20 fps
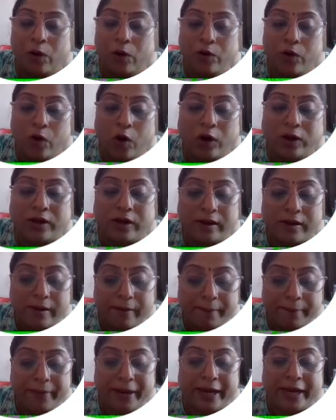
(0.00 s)
not
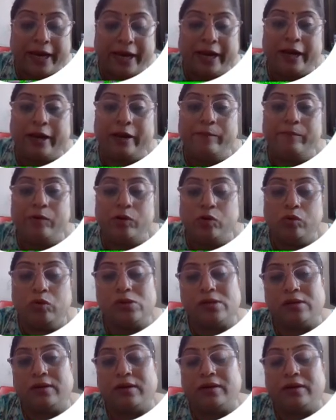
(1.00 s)
making him do
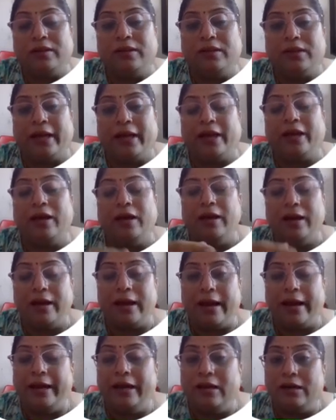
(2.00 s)
certain thing
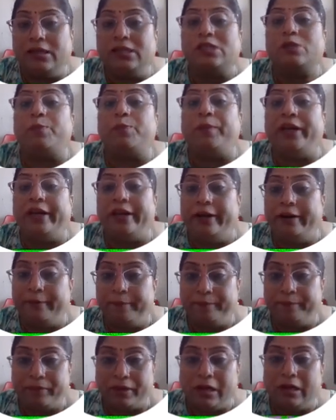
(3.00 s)
in a speed?
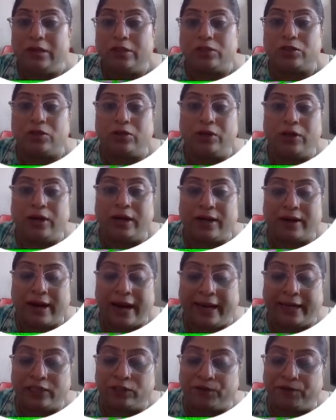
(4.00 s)
So you are
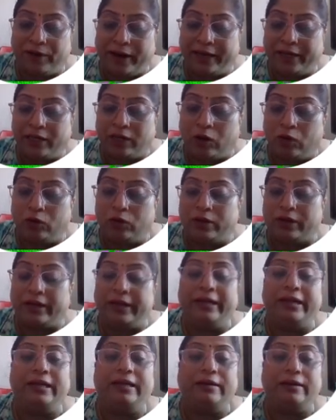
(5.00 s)
trying to find out
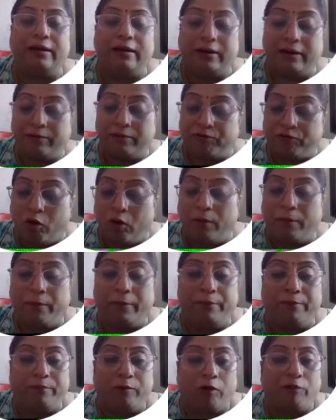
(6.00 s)
in a form
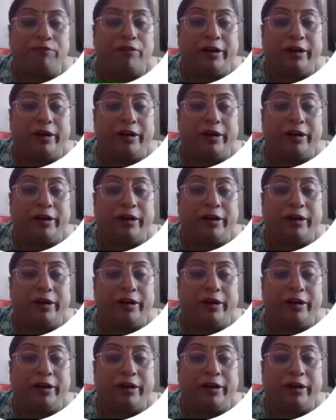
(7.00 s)
of a